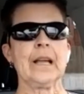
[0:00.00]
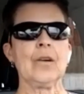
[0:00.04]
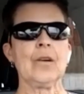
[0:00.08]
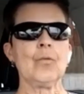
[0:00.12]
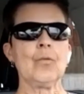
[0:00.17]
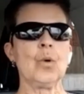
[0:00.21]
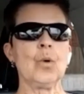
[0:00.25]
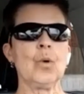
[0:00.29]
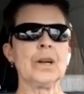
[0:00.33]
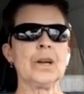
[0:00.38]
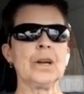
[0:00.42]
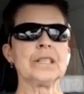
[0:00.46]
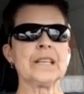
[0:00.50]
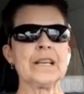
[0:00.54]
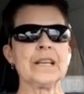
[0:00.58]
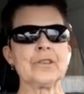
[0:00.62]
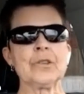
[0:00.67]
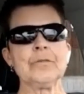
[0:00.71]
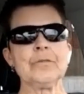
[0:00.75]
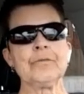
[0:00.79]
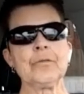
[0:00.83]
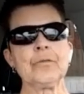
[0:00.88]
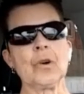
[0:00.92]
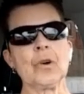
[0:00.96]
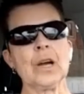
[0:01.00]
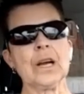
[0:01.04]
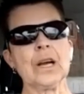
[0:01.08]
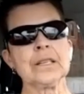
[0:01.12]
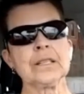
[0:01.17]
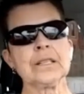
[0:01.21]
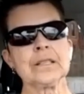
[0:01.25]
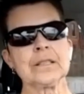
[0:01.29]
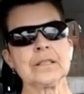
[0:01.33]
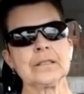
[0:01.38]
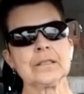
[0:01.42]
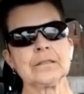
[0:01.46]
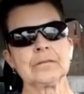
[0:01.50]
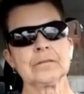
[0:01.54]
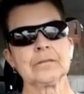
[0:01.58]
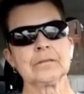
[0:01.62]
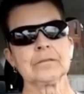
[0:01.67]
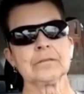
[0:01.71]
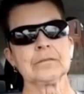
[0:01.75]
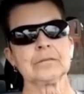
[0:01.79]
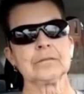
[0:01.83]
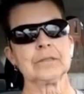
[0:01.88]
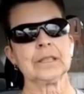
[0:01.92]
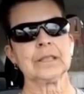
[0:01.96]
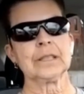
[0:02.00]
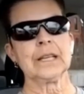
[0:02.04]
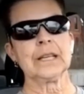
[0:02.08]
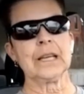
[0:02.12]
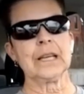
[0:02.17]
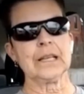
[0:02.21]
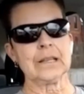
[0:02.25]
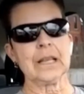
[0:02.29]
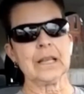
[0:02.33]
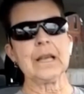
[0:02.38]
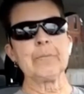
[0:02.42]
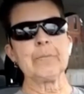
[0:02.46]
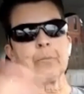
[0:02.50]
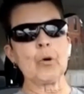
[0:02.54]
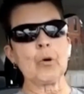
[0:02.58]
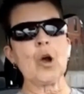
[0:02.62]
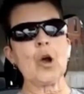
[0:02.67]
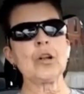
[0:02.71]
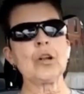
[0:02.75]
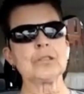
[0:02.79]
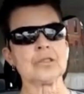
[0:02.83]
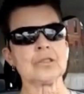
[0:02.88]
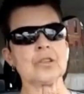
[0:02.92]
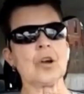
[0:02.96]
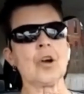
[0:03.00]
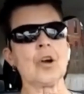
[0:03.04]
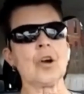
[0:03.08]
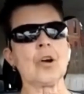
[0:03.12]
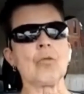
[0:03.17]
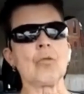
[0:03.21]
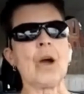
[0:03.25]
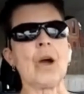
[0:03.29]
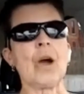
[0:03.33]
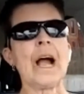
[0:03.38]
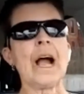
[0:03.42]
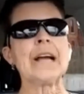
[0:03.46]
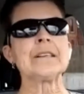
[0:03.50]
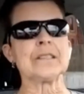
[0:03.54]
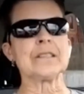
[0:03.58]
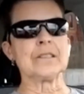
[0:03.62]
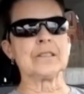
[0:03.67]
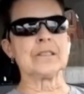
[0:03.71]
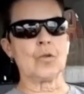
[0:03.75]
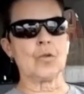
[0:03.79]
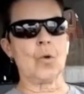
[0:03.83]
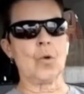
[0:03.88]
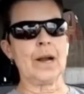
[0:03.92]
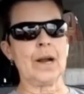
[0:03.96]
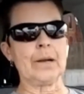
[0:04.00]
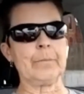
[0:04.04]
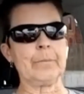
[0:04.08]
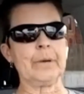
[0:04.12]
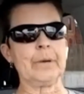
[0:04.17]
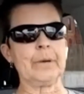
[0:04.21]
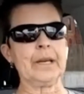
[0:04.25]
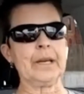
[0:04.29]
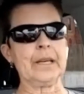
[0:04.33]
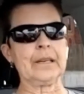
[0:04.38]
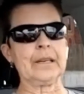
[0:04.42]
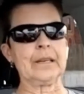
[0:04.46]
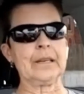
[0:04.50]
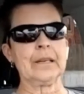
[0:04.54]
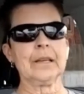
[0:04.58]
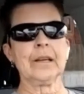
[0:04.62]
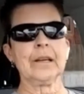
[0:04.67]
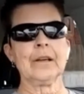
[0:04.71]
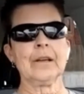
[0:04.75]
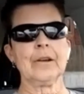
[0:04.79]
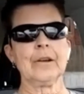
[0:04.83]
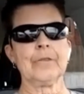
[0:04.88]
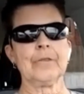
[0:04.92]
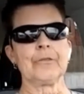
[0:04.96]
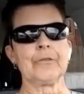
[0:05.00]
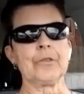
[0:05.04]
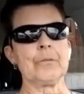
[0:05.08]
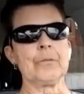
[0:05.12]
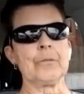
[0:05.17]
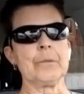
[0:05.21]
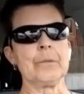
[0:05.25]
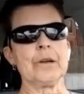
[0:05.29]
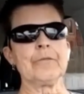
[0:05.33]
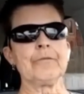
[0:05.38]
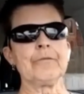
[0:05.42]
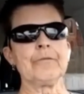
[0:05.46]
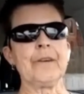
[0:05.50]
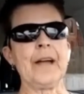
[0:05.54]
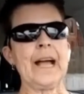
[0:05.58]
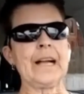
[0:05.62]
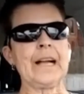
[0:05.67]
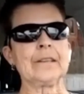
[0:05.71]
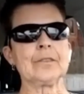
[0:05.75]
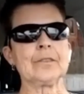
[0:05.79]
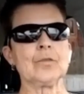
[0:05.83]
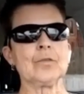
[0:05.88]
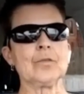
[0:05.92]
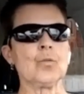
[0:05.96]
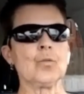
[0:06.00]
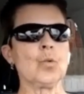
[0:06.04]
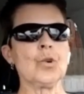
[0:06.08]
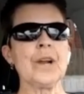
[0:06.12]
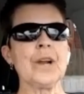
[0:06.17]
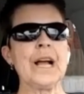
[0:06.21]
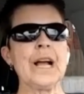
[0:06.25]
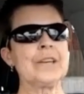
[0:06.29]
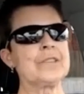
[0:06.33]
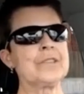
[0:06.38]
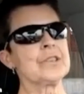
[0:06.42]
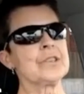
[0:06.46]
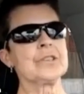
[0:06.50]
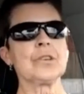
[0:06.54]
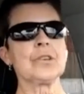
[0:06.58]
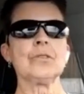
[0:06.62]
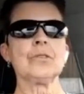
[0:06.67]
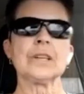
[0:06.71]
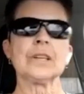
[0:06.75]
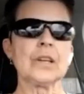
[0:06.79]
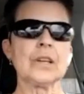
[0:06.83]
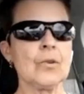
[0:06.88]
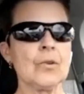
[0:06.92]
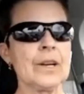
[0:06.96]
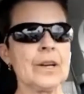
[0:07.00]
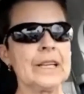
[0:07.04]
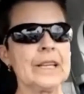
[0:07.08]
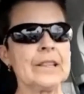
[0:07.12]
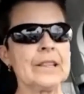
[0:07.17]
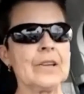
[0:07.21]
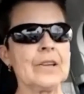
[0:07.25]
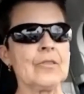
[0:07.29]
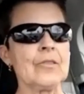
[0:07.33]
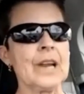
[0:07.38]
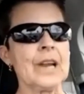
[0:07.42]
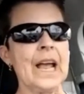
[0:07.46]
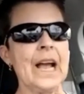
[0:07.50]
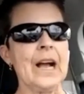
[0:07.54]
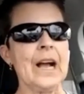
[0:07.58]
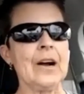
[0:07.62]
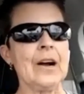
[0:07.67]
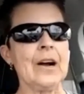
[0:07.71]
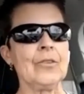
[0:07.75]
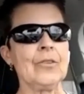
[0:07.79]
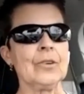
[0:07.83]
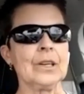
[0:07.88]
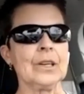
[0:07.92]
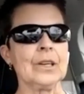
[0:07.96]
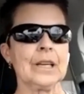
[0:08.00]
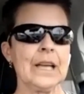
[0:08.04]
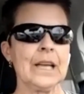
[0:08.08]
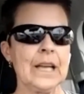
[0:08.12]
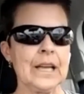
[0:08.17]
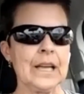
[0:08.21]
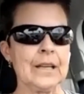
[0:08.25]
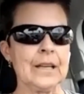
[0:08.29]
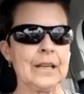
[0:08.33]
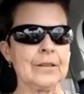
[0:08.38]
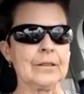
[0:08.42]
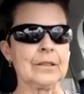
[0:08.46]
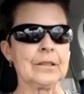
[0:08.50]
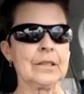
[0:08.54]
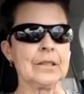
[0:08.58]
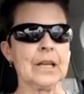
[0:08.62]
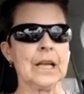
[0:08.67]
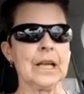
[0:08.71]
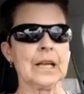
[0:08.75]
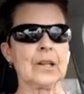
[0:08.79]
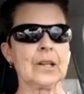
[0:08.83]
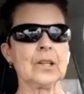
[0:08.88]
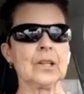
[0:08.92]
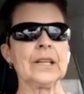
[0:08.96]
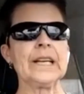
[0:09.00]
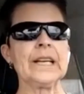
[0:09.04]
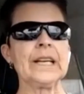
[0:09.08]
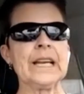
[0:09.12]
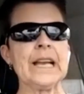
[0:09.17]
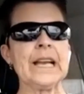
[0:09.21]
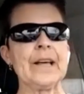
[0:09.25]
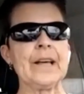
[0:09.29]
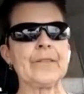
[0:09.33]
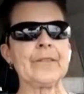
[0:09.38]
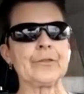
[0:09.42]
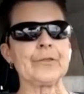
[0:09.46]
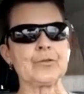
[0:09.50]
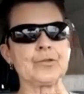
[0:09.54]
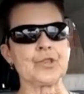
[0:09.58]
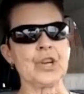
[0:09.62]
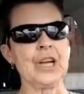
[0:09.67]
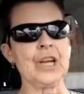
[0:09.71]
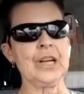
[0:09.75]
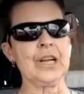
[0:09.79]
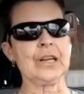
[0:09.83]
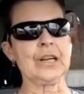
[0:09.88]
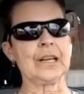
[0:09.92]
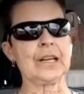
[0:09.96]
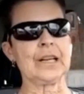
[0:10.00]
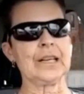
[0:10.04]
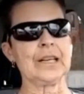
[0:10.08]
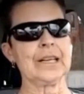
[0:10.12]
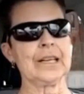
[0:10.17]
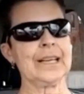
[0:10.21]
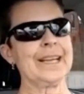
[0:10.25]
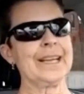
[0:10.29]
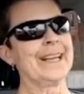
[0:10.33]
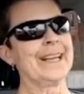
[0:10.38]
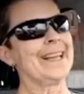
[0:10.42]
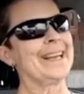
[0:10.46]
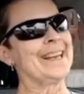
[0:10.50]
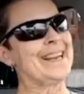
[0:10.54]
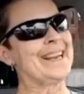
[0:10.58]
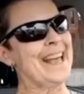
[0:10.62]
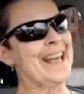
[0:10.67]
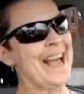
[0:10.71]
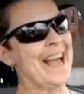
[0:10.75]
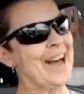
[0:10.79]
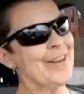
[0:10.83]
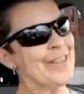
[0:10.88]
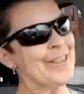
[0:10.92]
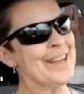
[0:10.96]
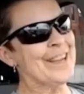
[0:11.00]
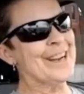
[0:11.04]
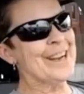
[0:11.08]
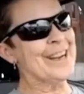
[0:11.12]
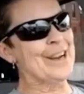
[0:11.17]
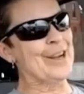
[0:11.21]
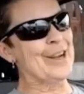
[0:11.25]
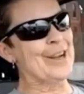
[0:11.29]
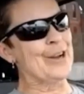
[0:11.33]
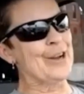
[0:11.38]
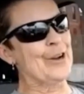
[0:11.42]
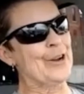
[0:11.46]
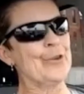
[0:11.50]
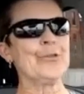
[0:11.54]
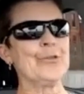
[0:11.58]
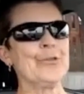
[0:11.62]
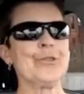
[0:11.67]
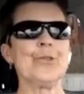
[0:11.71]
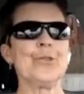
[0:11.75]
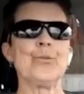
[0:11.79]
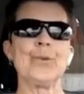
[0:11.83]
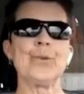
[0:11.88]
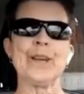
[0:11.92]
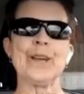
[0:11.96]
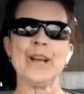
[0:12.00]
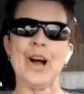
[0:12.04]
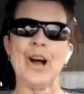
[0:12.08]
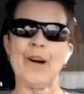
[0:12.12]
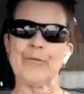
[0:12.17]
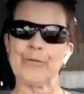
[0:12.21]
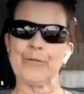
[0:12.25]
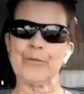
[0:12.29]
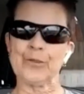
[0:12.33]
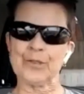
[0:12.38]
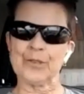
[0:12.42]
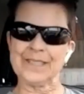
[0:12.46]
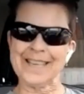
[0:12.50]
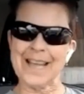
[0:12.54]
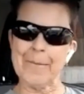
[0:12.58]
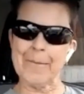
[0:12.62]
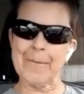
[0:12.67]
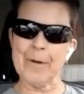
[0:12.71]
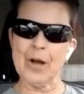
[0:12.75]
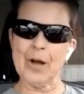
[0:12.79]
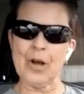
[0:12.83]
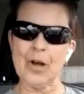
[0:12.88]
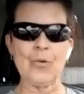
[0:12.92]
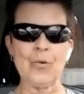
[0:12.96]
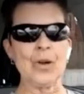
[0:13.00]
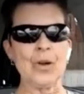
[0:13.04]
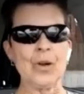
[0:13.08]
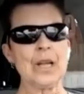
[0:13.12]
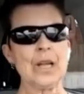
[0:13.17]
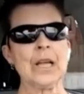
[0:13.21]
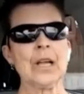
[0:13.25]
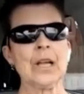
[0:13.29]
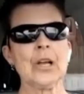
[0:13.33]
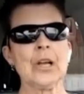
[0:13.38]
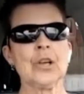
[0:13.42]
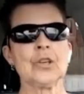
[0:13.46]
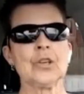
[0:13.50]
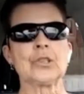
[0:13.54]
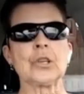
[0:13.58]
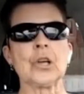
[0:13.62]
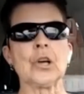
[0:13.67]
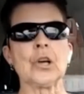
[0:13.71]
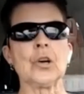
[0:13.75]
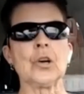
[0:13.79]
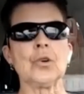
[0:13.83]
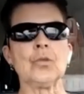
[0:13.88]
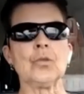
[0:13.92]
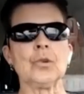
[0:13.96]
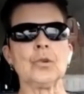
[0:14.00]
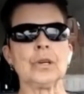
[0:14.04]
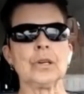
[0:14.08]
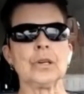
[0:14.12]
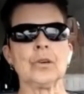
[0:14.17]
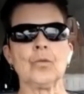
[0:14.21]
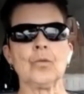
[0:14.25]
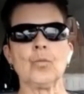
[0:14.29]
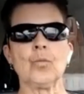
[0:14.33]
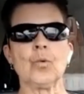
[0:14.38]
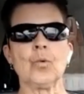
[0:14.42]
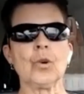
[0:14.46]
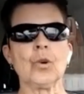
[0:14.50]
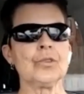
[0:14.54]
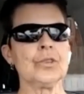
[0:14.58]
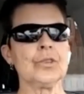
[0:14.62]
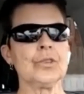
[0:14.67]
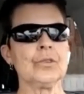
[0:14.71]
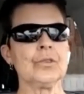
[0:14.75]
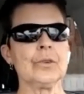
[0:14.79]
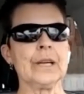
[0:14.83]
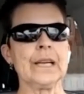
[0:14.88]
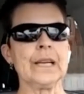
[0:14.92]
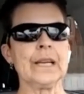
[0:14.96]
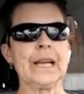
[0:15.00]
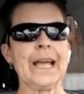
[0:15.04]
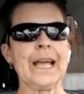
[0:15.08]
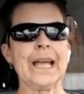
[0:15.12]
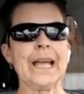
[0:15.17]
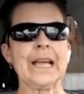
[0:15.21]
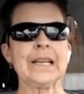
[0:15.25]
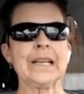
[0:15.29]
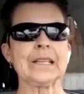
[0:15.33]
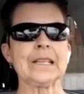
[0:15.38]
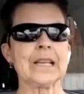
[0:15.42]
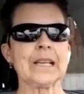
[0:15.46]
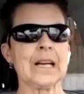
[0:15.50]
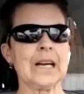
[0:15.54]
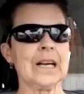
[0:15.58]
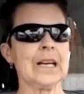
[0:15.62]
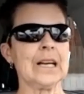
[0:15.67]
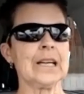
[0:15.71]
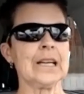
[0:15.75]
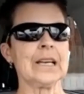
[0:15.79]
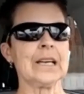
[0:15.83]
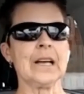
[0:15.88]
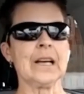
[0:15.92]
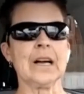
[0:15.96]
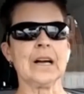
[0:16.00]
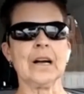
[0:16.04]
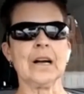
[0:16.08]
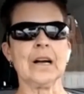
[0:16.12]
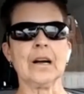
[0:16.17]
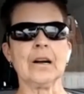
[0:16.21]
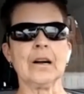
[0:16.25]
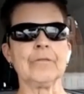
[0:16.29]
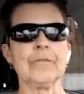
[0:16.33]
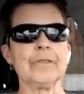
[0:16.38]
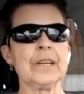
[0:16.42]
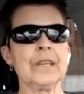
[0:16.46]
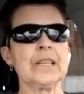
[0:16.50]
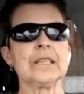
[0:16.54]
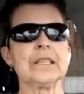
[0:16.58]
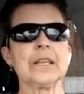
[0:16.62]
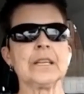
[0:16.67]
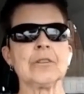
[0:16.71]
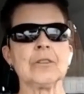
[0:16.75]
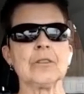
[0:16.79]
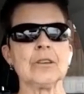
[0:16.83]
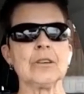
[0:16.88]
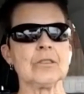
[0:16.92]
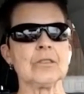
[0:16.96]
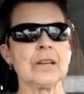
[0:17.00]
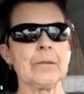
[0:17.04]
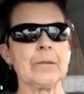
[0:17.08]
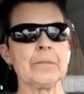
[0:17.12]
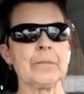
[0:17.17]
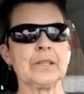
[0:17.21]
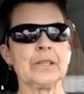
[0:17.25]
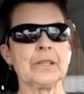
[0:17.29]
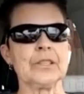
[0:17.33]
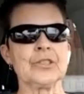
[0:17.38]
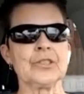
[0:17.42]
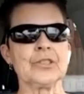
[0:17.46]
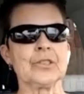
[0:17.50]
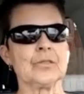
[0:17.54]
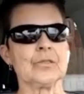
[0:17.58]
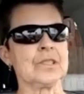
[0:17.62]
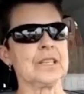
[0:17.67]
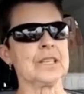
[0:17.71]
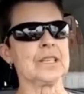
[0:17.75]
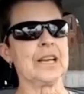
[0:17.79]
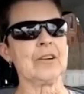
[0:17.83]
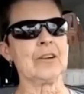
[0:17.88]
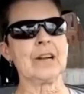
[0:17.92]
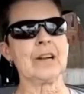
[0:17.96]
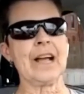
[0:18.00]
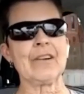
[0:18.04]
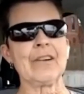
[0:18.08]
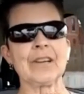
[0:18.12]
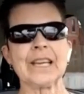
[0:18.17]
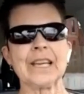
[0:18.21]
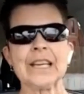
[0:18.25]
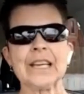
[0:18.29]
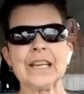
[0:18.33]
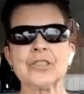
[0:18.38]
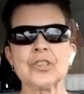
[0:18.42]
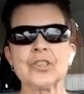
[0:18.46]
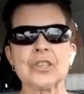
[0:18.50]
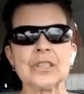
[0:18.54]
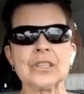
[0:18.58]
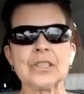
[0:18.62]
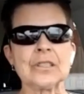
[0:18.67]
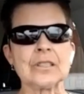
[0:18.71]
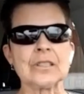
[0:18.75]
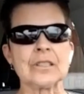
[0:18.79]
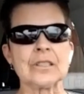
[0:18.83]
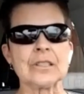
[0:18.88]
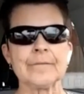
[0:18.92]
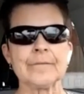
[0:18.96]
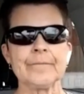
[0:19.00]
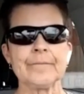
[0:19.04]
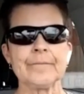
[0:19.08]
What does that do for us? It broadens our horizon quite a bit for the mere fact we're not just only going in there now and cleaning out their junk. Now they know that we offer demo. So we're doing a ton of interior demolition, tearing out kitchens,